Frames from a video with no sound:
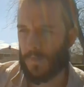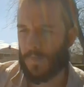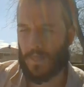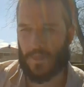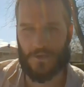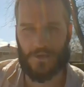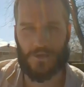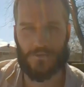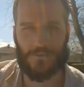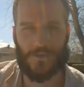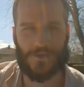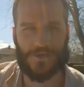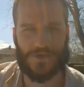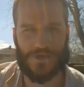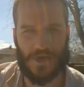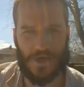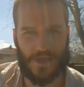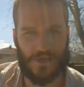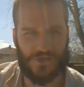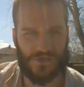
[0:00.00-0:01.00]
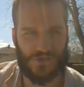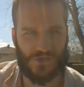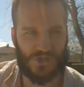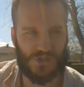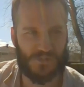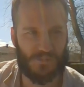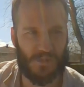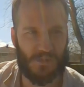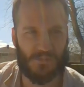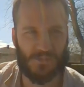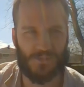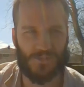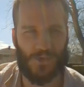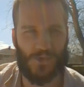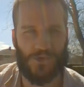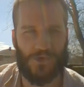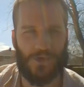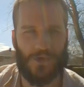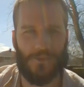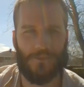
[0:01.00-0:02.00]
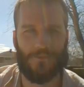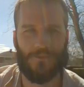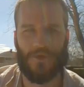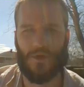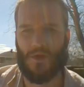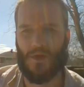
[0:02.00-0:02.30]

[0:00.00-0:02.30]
And the default setting is it just beams both of them